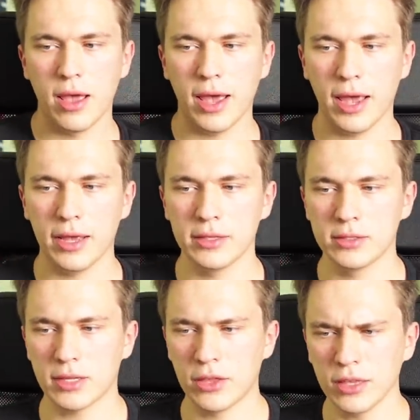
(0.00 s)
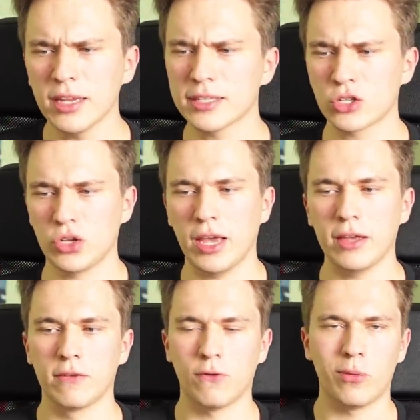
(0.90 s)
And I think that is actually
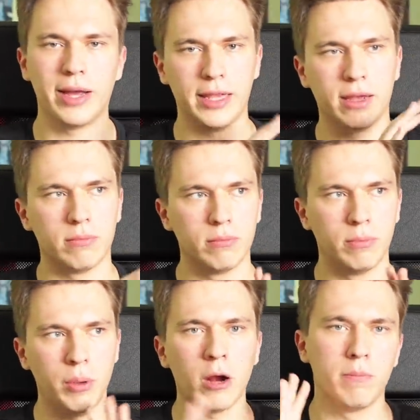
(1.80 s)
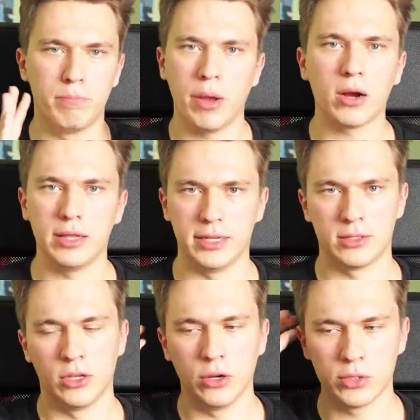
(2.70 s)
it for my like bare
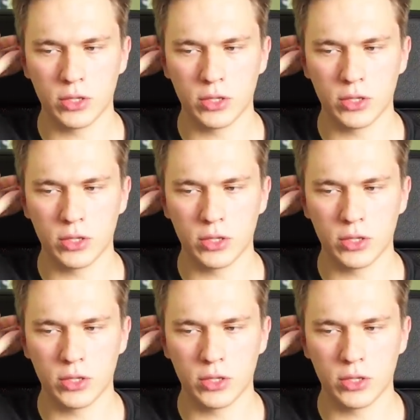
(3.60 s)
list, you know.